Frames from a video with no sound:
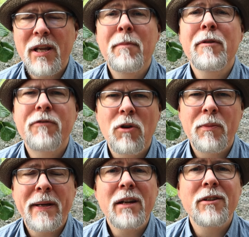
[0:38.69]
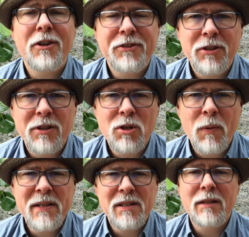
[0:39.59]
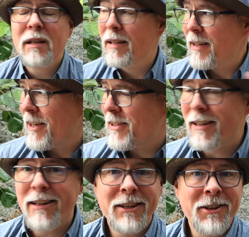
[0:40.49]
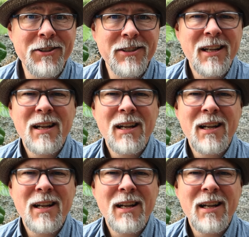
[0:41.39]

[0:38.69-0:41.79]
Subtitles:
and before we get an answer to the question, is it any good?